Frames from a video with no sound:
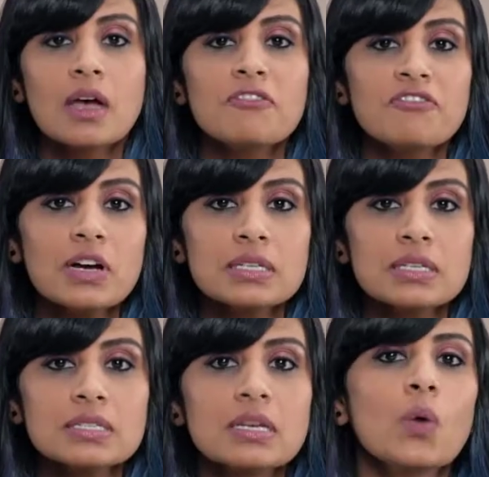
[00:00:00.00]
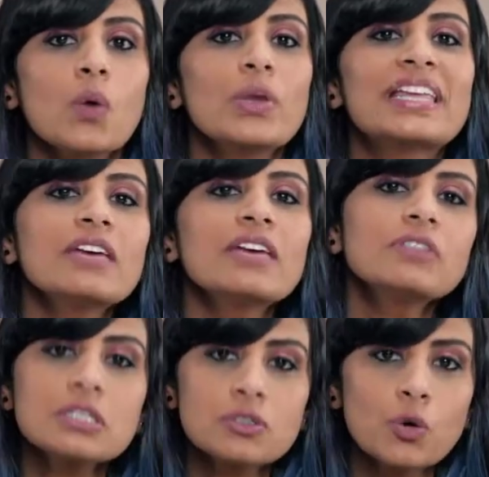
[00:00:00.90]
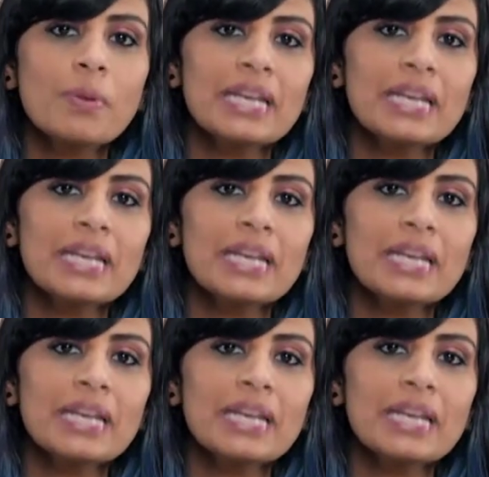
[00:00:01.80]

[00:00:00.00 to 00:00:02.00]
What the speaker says: First, we'll give this group a